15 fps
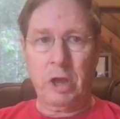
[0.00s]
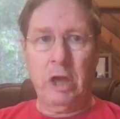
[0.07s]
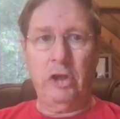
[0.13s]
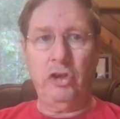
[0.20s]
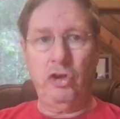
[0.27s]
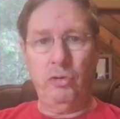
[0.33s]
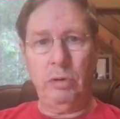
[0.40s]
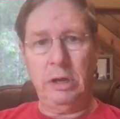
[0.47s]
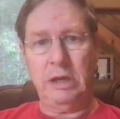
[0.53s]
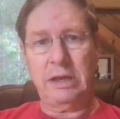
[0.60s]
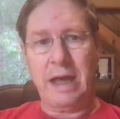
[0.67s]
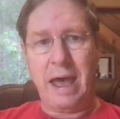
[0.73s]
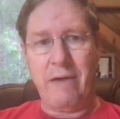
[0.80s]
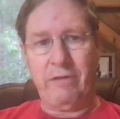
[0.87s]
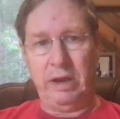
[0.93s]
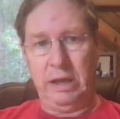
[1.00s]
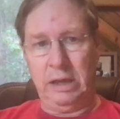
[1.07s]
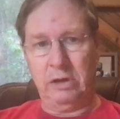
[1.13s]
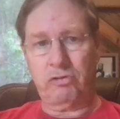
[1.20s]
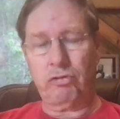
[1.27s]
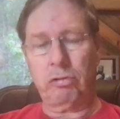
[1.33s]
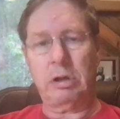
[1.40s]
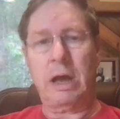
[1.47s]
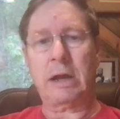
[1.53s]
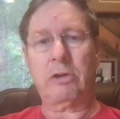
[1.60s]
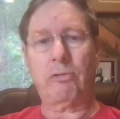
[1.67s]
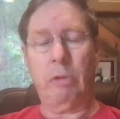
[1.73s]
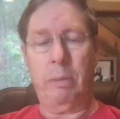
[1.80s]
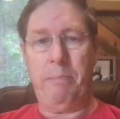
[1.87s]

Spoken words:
you need to have an introductory